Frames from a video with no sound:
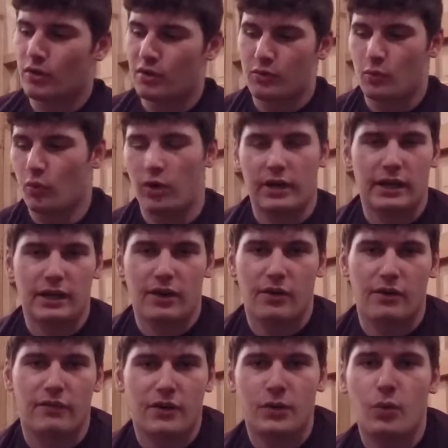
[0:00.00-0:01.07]
Work it
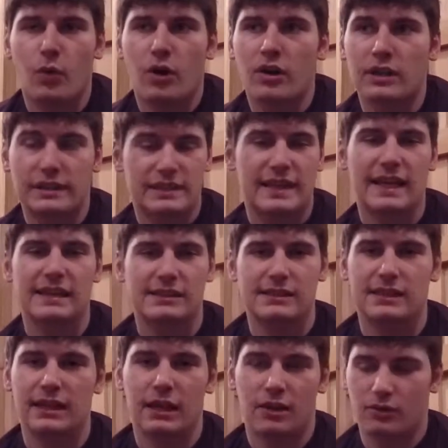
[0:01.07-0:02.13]
however you want, test it
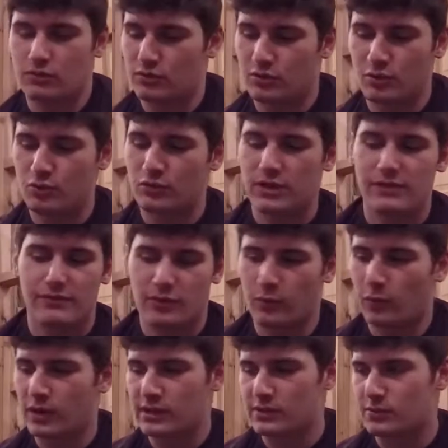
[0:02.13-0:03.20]
out, do different
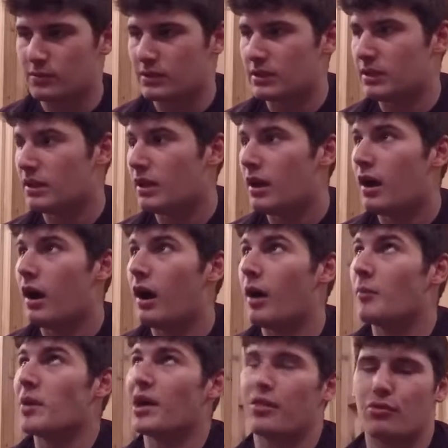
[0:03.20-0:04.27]
ways with it.
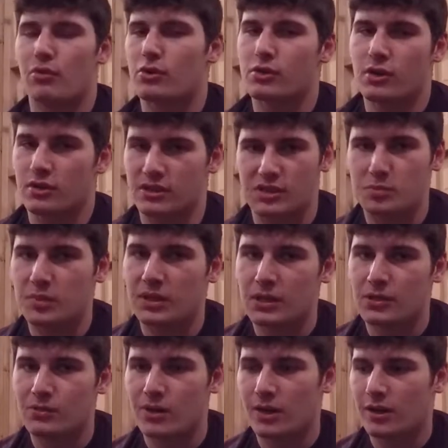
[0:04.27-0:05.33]
I throw it on a spinning
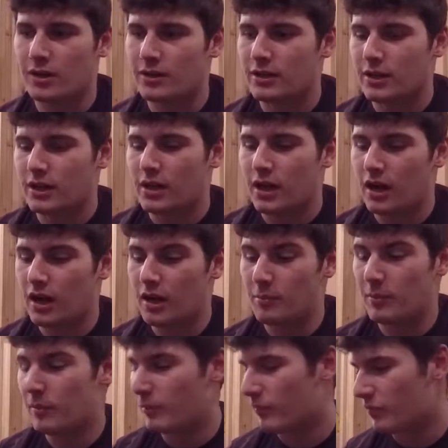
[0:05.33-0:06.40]
rod.
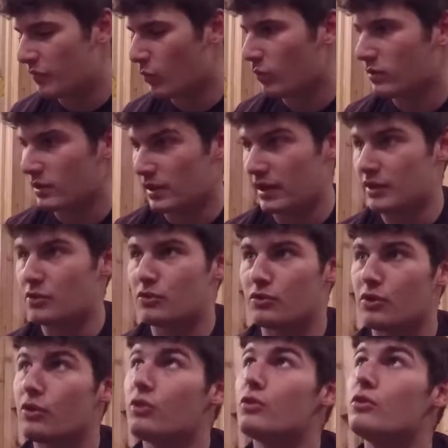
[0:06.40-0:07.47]
The one that I
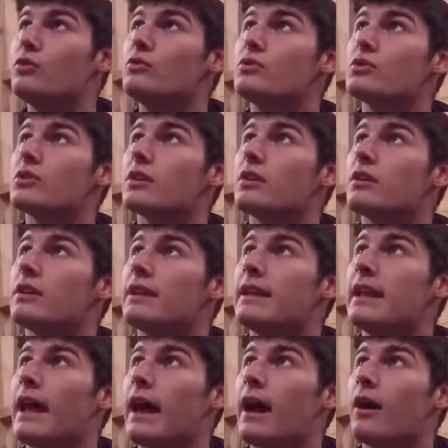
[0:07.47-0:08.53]
use
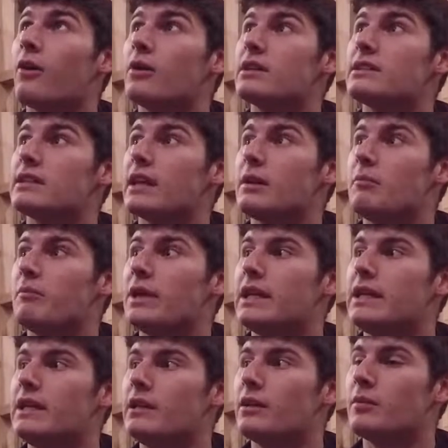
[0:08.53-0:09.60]
now is a
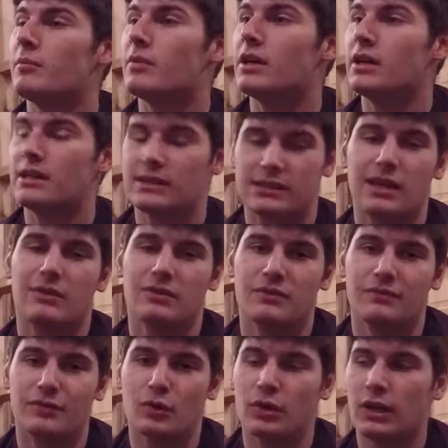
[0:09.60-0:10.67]
medium
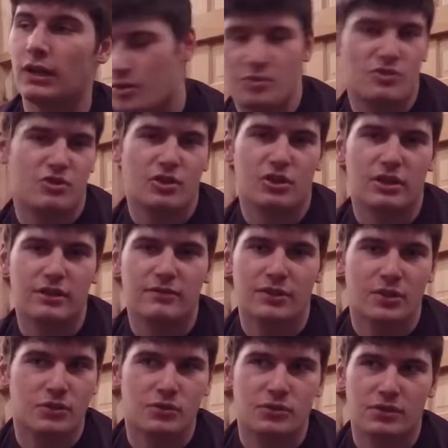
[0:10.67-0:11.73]
7-foot. You could even
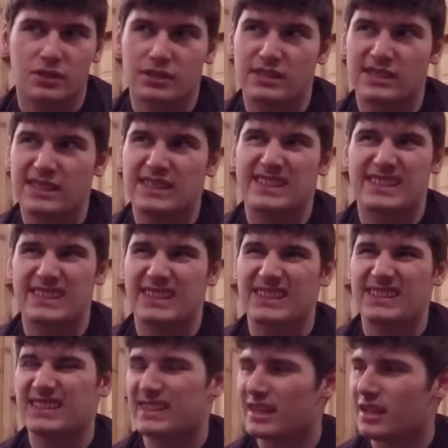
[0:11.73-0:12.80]
use a
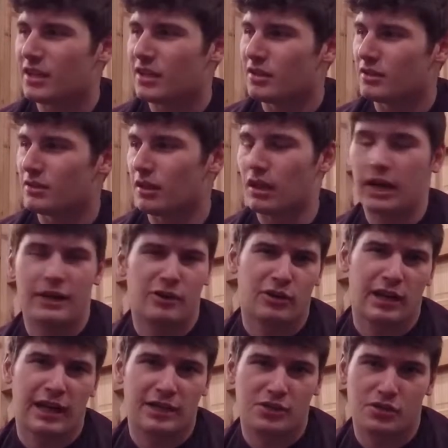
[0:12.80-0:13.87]
6.6 lighter
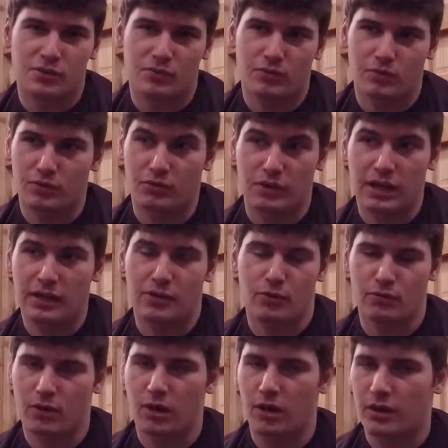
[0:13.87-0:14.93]
action or lighter
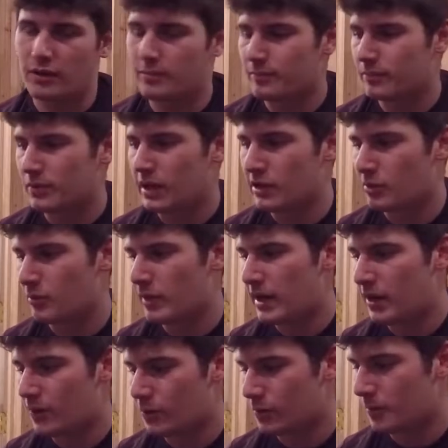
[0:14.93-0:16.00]
rod, lighter
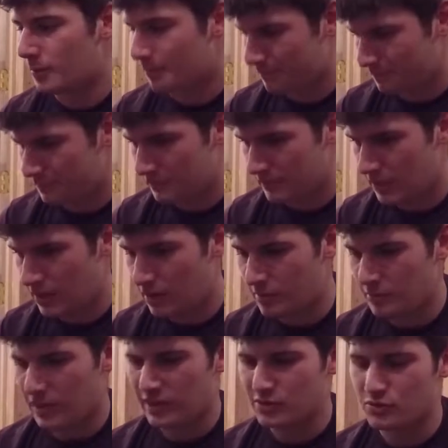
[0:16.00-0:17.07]
power.
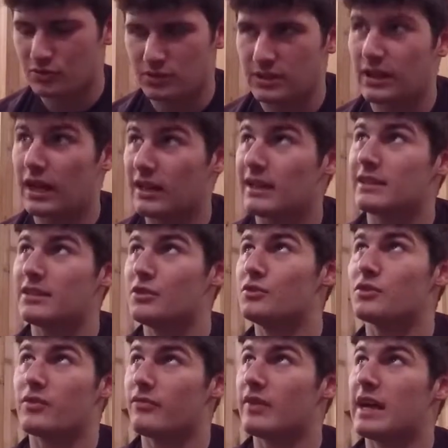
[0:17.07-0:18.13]
I like to use
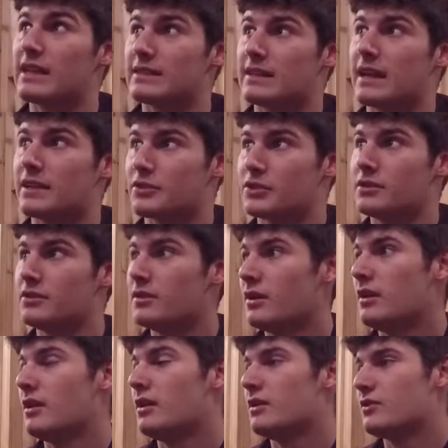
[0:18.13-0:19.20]
a fast action,
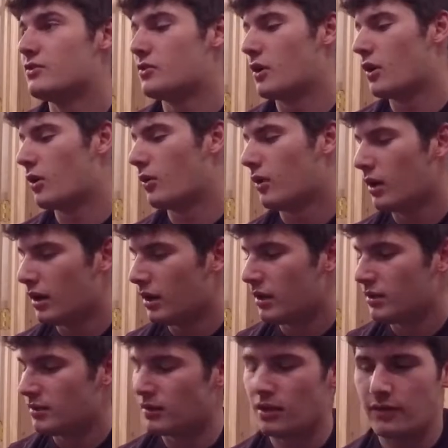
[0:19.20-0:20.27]
so
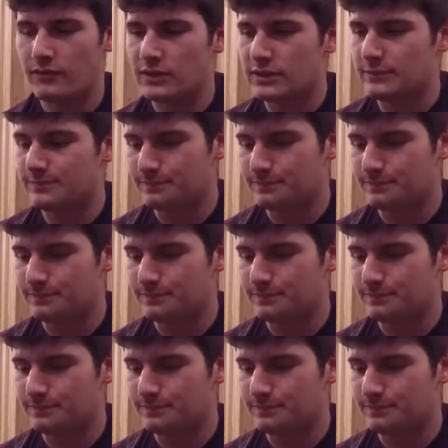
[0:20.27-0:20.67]
love it.